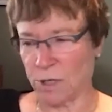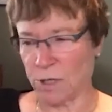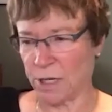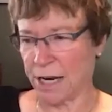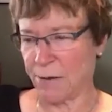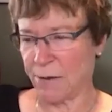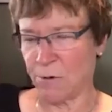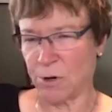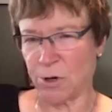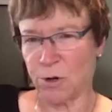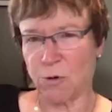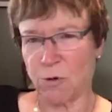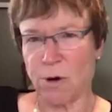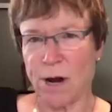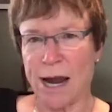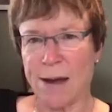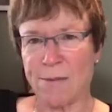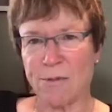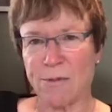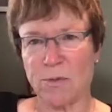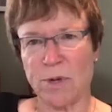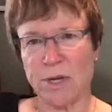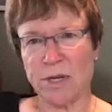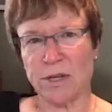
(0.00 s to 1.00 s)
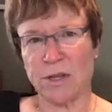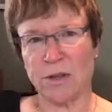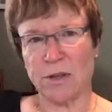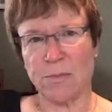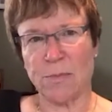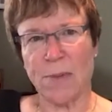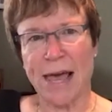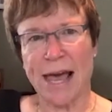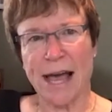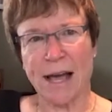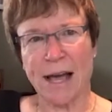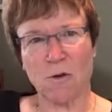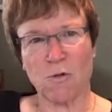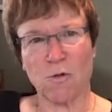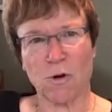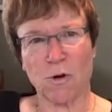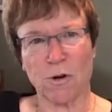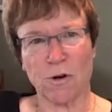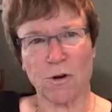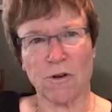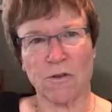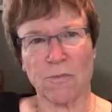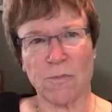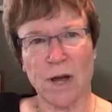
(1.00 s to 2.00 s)
and I would cram them into the back
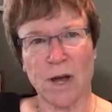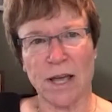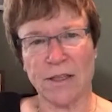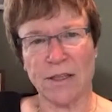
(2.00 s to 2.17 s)
corner of